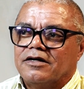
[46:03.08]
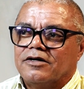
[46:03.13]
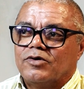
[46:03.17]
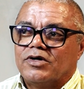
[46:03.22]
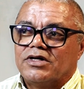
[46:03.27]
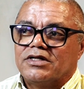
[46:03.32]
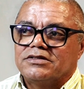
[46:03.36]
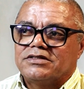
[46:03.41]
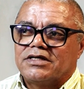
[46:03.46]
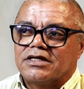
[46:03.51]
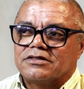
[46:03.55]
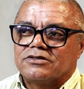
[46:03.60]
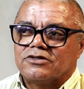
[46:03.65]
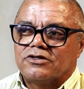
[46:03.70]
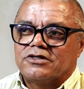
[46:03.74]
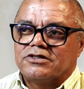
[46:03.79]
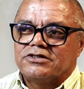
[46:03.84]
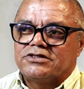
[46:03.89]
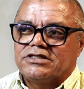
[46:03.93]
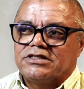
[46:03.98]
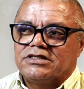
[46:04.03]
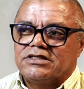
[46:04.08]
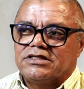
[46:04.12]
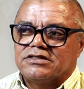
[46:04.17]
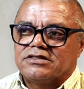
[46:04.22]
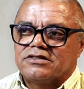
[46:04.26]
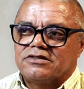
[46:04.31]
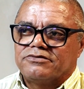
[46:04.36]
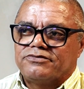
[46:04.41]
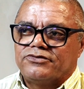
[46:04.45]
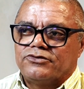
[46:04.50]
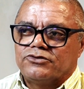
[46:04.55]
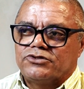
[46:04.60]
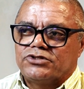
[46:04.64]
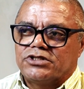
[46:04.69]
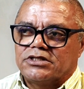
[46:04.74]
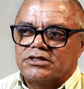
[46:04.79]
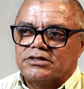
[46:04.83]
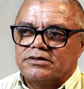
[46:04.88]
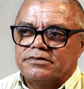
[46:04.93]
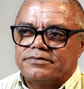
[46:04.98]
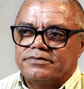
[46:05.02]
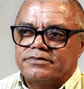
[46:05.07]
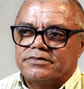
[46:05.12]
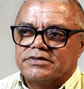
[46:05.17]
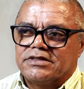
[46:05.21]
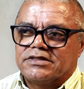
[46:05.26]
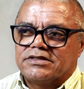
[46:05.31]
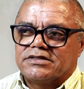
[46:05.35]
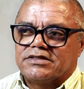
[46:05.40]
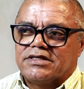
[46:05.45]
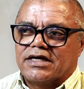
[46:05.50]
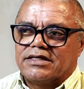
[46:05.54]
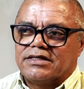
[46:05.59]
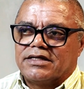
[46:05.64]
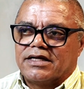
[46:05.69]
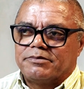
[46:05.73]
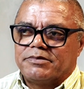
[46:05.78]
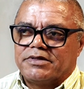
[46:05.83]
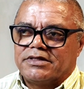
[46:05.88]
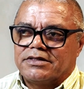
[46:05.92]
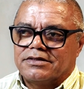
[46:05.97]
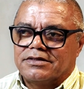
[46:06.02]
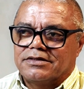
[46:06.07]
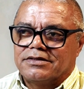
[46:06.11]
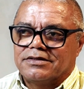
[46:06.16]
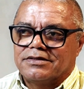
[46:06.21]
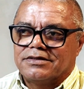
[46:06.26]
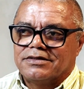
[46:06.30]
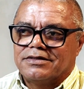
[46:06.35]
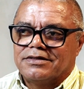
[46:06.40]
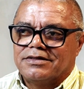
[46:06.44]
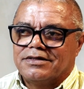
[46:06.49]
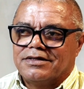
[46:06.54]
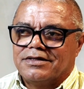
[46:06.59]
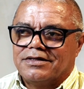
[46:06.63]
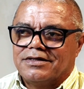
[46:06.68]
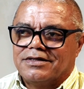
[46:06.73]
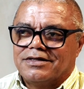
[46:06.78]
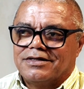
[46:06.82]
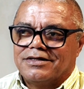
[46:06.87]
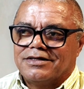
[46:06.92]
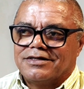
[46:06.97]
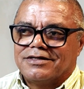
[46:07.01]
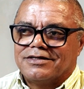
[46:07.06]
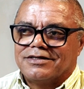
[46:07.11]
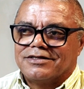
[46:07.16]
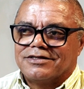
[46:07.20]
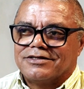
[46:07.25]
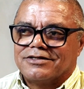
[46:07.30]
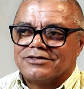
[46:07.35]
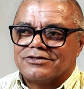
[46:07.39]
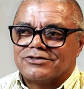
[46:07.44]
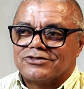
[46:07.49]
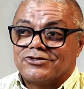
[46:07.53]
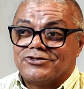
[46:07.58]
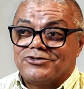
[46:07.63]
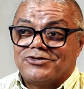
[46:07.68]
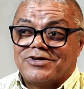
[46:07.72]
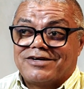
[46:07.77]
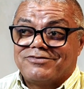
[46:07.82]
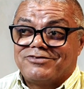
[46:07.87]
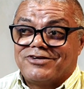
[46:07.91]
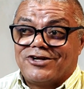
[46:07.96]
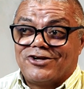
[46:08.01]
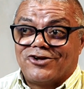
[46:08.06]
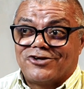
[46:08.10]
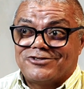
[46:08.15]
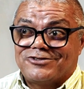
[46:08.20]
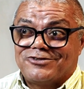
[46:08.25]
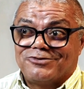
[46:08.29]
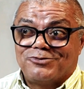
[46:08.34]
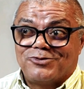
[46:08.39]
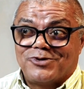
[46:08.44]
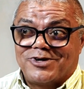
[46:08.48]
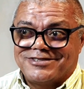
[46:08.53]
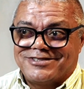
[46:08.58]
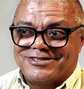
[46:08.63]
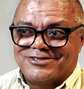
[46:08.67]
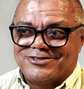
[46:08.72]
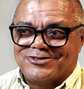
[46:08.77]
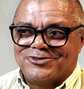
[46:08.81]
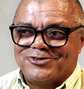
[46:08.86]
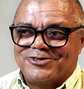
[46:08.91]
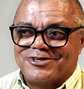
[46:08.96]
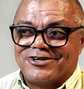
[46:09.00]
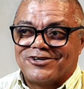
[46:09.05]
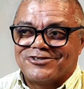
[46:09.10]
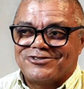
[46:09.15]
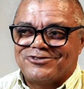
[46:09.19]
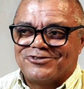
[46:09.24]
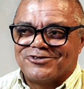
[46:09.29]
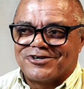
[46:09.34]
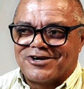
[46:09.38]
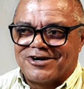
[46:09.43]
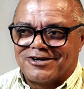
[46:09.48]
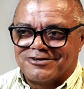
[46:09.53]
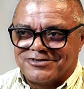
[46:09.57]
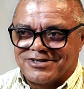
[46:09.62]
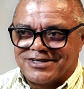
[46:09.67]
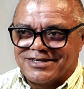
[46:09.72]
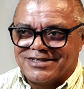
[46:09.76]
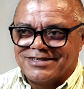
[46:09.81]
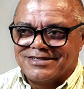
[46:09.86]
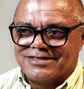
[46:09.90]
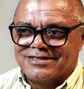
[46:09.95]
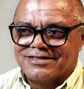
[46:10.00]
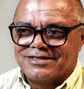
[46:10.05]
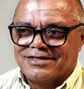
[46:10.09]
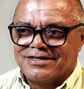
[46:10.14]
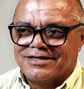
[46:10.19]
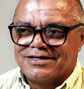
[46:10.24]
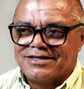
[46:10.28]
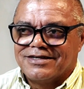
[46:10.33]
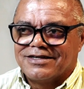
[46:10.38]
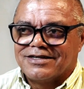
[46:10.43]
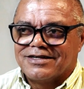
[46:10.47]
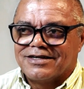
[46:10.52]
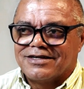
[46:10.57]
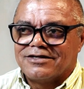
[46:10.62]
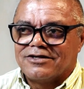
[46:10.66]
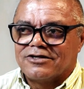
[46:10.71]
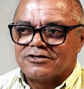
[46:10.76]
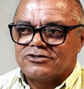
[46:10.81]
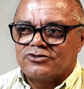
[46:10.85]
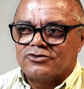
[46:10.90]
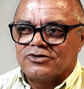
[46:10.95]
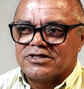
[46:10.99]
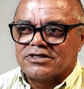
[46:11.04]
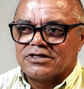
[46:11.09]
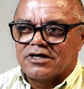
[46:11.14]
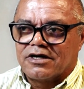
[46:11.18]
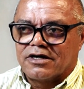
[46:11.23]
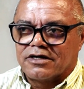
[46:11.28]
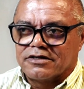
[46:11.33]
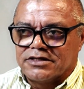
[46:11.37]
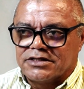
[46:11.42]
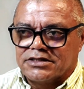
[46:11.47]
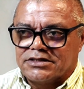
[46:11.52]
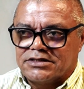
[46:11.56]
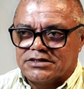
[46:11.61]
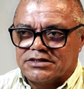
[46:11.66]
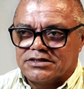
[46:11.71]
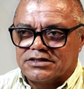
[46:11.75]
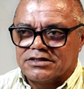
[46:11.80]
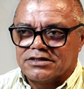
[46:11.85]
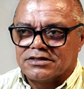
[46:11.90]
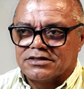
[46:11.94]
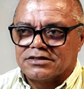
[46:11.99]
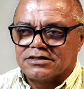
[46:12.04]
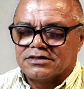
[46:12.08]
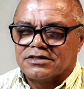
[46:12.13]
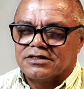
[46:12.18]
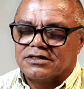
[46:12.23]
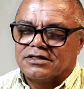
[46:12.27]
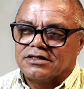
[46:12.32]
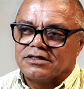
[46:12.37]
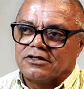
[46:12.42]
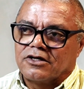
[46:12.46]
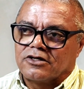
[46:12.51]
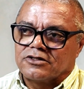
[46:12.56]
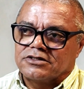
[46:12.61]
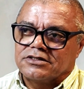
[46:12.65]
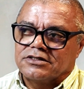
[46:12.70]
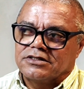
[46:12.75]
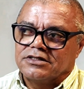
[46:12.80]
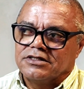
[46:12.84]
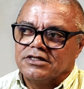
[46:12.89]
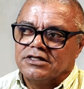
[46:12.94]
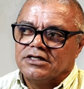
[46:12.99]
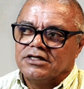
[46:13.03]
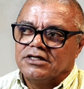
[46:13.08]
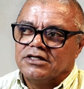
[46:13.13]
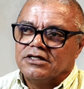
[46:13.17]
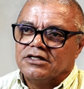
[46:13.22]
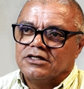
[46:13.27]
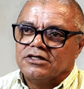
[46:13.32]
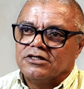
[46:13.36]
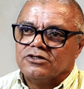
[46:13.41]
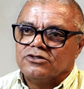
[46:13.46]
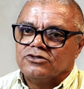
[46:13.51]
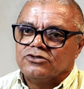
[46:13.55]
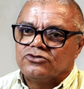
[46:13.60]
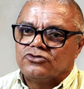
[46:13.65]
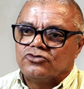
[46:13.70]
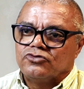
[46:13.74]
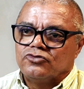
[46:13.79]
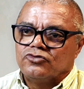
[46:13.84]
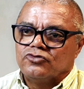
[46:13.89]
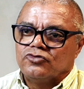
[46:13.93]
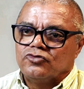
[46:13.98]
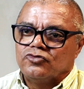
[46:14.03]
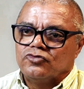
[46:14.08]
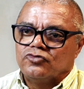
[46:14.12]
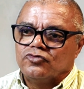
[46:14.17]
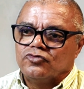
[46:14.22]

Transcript: Well, technology is the future. It's dynamic. So you have a lot of work to do, a lot to cover, a lot to encourage, a lot to